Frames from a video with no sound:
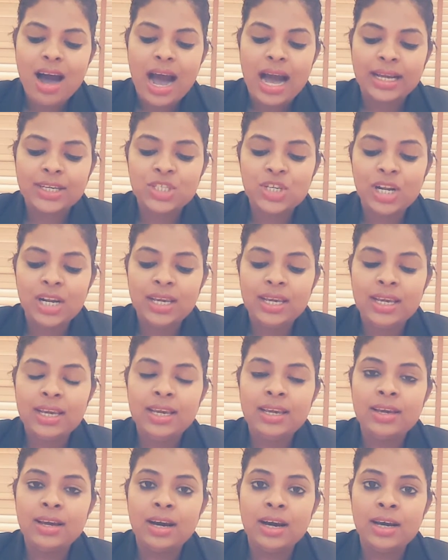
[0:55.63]

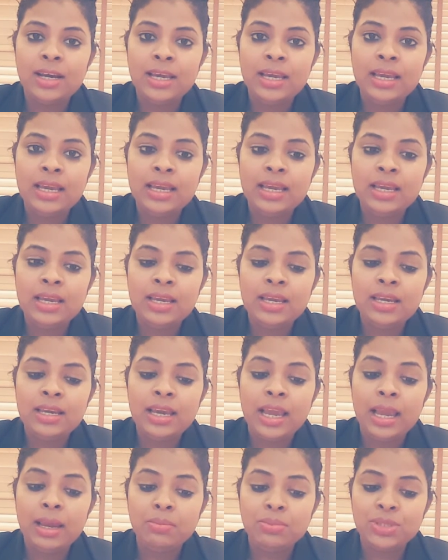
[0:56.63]
actually I
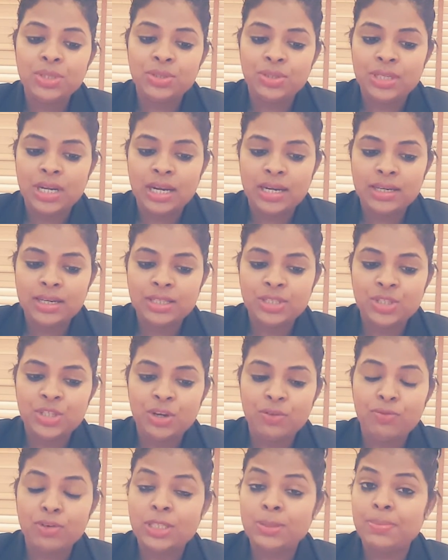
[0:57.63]
came to hotel
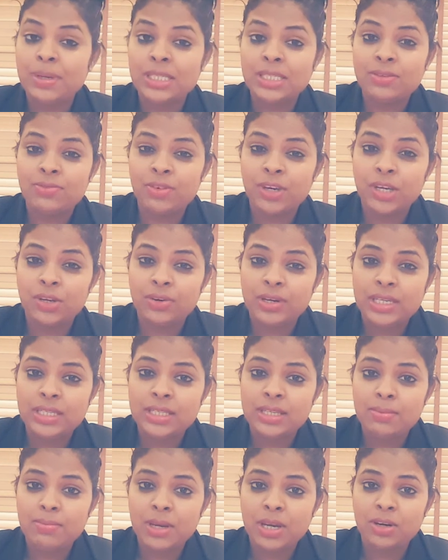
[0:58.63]
industry for a specific
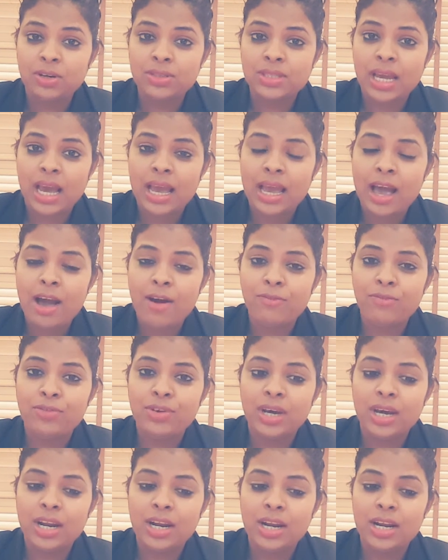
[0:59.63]
reason because I have
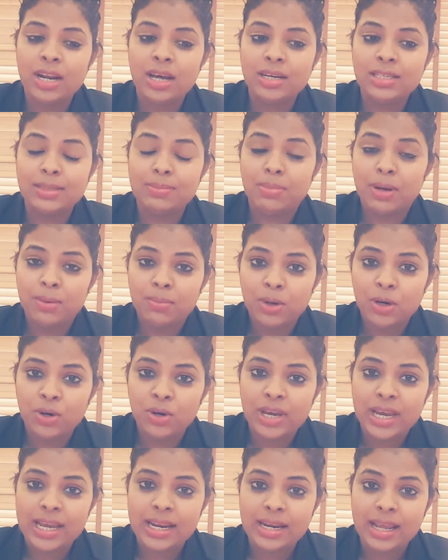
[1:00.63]
done a
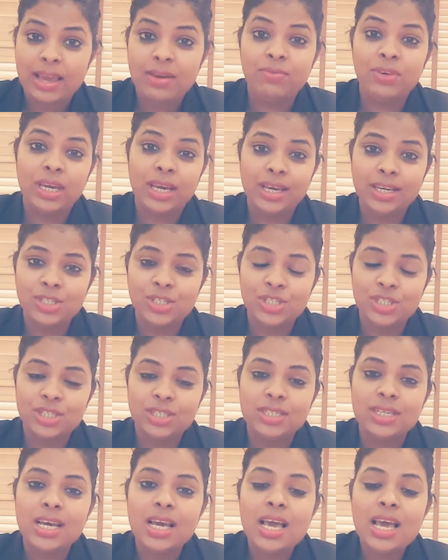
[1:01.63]
diploma in
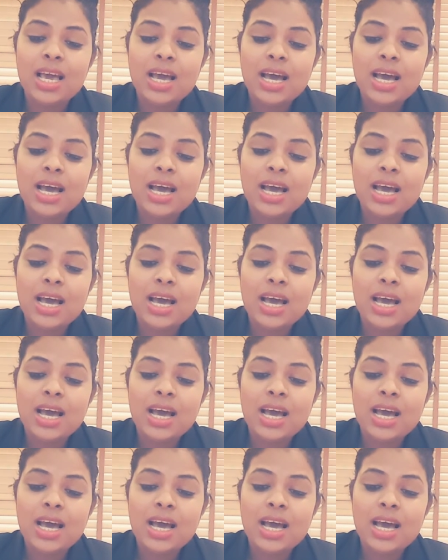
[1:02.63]
aviation